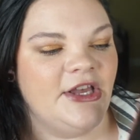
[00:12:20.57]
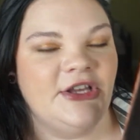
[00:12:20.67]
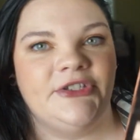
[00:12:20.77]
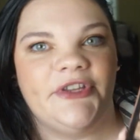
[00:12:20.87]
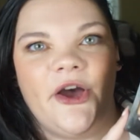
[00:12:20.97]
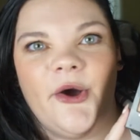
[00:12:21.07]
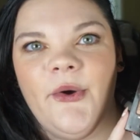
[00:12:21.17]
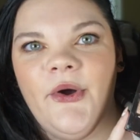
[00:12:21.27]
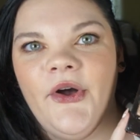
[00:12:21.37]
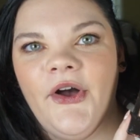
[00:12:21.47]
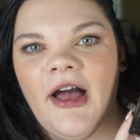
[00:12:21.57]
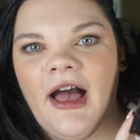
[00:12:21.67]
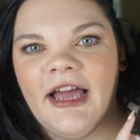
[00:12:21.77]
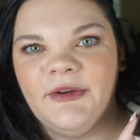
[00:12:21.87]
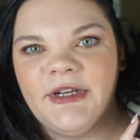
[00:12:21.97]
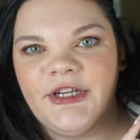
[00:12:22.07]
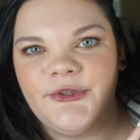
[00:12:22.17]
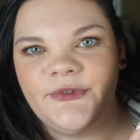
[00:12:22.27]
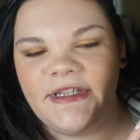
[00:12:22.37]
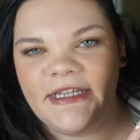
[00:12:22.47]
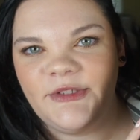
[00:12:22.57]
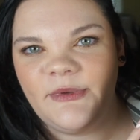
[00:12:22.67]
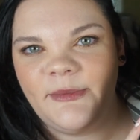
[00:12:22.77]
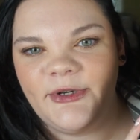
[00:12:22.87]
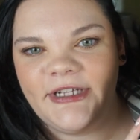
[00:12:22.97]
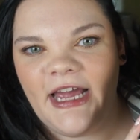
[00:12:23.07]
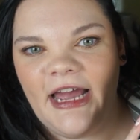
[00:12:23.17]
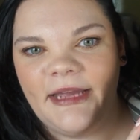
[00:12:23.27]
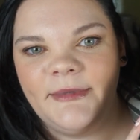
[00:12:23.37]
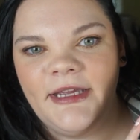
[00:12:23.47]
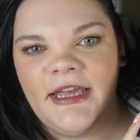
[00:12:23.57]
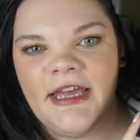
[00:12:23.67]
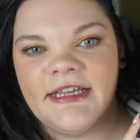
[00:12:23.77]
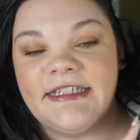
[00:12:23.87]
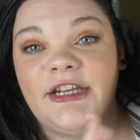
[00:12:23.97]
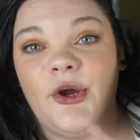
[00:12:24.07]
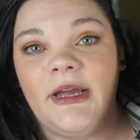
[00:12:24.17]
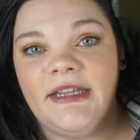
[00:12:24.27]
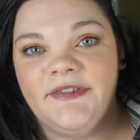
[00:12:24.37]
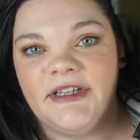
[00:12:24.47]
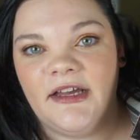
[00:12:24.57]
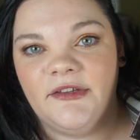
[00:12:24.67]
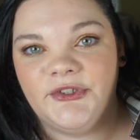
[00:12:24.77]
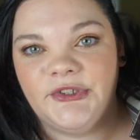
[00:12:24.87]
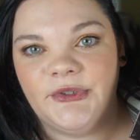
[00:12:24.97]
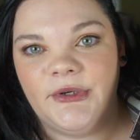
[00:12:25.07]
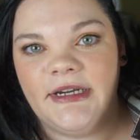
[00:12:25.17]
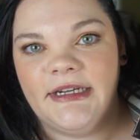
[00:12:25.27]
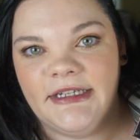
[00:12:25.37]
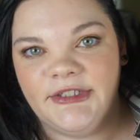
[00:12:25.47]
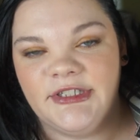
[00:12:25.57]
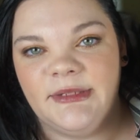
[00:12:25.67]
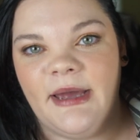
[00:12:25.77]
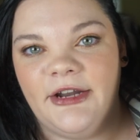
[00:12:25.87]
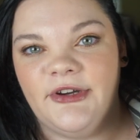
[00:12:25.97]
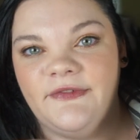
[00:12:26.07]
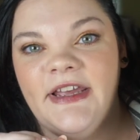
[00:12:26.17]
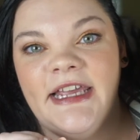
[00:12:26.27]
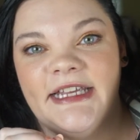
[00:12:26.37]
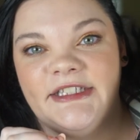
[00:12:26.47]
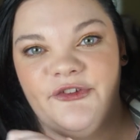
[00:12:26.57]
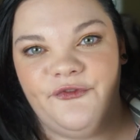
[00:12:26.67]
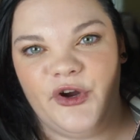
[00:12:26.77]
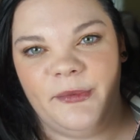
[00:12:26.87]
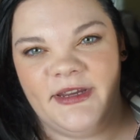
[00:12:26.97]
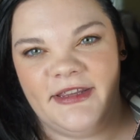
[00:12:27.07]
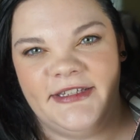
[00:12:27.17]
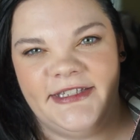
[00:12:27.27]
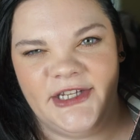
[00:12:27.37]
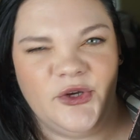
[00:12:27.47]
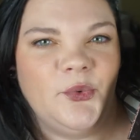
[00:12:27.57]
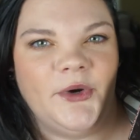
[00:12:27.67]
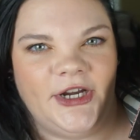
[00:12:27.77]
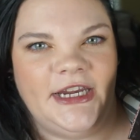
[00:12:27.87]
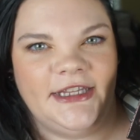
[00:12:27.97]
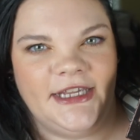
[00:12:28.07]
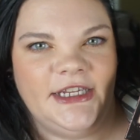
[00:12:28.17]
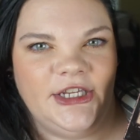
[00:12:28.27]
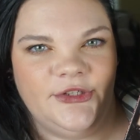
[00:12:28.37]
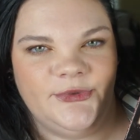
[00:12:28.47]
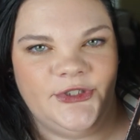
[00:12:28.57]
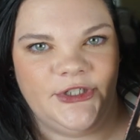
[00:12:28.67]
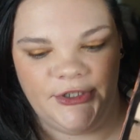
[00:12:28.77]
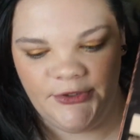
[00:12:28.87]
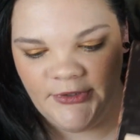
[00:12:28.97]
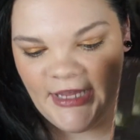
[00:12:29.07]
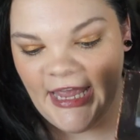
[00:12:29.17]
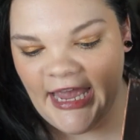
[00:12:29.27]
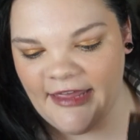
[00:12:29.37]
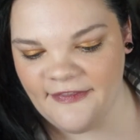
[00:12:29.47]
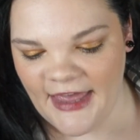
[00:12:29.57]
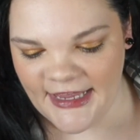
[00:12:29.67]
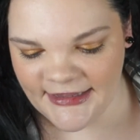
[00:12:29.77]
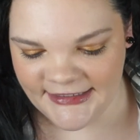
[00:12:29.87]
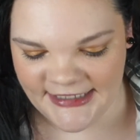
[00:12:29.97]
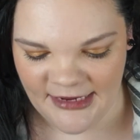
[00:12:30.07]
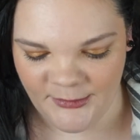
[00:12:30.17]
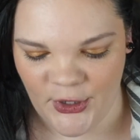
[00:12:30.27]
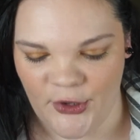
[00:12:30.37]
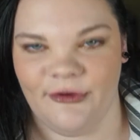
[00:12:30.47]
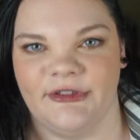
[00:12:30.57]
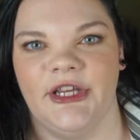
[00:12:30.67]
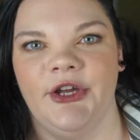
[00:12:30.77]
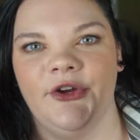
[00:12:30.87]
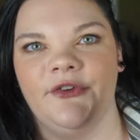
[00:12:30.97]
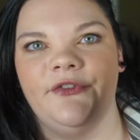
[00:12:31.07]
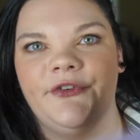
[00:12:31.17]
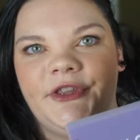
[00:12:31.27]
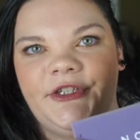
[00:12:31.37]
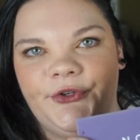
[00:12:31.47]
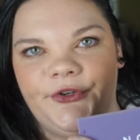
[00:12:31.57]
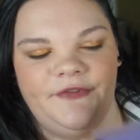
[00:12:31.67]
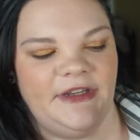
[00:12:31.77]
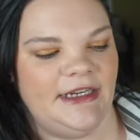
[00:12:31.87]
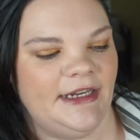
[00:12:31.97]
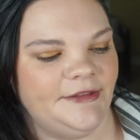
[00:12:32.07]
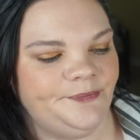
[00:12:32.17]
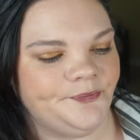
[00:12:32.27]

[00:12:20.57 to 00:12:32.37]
So I want to use this one more time because I know I love the color story. It's just a matter of, is the formula still working like it used to? And that the same goes for the Norvina.